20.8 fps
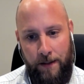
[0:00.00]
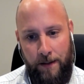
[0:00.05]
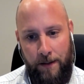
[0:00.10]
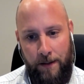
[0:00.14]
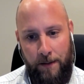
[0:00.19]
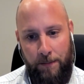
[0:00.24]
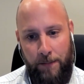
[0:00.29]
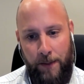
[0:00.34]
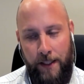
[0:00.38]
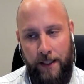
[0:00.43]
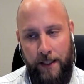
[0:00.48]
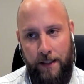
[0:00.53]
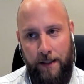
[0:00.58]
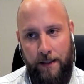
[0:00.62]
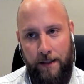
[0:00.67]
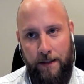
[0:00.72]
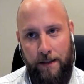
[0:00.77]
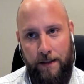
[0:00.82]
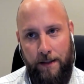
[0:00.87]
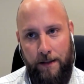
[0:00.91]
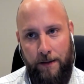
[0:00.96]
But
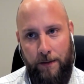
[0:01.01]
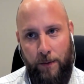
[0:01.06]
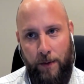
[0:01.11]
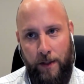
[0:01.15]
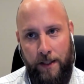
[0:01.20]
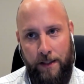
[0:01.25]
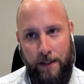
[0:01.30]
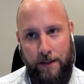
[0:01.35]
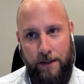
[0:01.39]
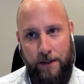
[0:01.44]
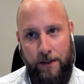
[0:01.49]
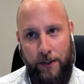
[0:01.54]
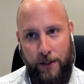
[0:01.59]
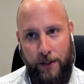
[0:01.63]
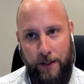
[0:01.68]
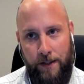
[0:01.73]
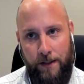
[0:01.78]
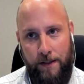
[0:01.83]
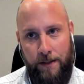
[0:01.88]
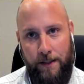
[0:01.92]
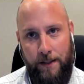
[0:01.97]
what it
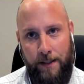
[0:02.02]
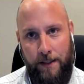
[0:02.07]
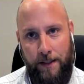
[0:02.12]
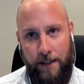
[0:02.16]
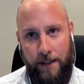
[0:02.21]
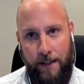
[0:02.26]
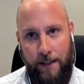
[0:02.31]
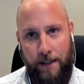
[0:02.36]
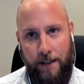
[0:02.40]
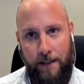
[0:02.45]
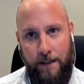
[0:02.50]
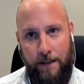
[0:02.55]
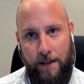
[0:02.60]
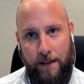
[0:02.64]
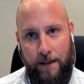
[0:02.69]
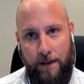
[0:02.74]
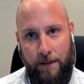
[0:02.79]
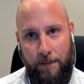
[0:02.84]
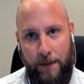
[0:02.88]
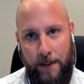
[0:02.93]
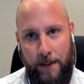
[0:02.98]
took to get
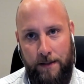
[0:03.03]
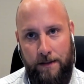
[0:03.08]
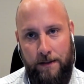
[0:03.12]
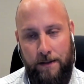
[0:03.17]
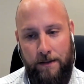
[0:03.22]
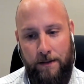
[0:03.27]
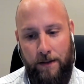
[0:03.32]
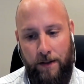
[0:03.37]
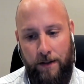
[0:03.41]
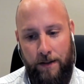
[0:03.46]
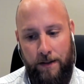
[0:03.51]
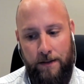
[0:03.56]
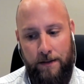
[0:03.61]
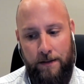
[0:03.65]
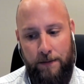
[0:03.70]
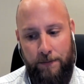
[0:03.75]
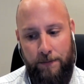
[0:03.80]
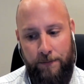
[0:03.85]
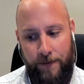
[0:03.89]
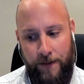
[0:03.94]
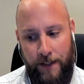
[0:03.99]
the business on
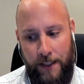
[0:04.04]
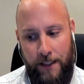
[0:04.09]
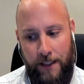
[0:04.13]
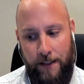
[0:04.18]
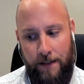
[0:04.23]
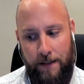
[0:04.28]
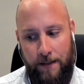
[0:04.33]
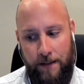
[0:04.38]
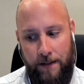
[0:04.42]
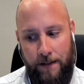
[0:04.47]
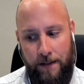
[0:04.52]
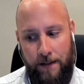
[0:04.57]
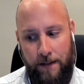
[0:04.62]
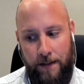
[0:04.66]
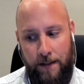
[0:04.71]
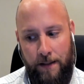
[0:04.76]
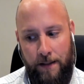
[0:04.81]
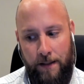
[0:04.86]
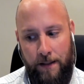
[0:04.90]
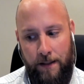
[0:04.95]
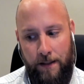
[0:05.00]
its feet
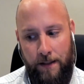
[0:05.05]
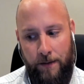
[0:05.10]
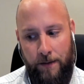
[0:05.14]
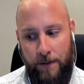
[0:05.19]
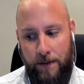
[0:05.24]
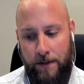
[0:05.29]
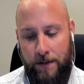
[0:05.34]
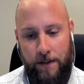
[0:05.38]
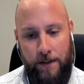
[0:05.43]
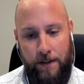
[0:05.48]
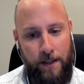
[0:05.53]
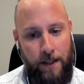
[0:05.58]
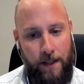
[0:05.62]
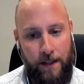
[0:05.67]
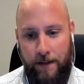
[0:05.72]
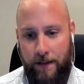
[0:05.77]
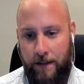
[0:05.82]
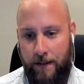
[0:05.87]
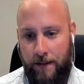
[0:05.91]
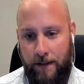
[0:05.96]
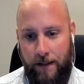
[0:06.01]
was
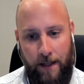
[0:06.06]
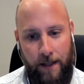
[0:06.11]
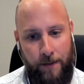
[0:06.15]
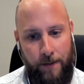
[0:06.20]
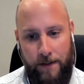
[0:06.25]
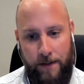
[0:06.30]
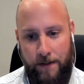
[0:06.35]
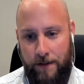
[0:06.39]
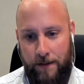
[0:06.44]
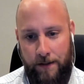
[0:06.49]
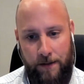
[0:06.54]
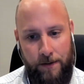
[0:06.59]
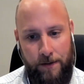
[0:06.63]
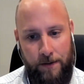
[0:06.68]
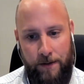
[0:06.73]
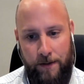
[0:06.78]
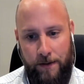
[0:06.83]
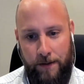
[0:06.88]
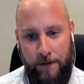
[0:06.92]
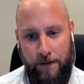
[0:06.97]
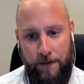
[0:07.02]
nothing that I wasn't used
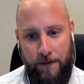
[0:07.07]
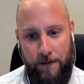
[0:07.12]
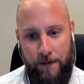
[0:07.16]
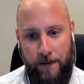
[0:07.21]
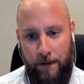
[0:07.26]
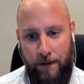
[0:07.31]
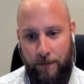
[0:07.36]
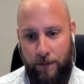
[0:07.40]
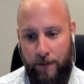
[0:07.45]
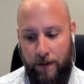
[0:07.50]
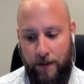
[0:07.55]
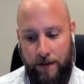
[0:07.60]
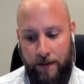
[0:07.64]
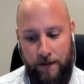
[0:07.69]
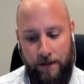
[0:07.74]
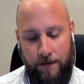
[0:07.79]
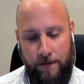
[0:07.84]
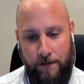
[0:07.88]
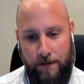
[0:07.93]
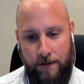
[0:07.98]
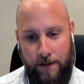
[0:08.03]
to, of
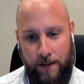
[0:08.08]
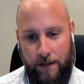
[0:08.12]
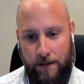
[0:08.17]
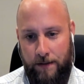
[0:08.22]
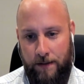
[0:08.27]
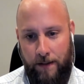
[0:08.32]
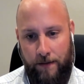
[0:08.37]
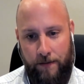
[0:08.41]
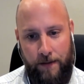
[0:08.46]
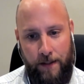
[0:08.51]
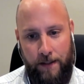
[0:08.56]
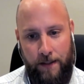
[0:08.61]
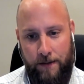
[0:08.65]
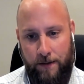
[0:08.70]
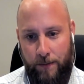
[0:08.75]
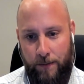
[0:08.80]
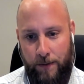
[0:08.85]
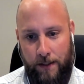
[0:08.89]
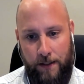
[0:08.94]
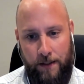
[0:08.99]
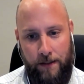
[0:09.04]
working 6, 7 days a
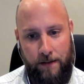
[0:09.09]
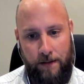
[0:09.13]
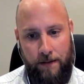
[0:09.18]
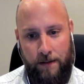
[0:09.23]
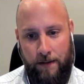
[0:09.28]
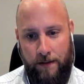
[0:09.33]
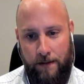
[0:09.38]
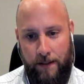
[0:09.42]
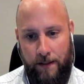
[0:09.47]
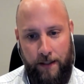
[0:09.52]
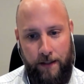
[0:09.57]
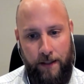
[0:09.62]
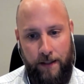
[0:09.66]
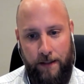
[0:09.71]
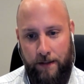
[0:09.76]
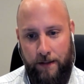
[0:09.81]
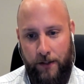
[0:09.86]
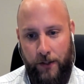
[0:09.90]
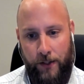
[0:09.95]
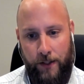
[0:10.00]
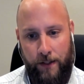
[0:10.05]
week, daylight
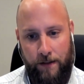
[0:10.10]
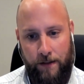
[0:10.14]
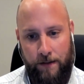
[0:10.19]
to dark.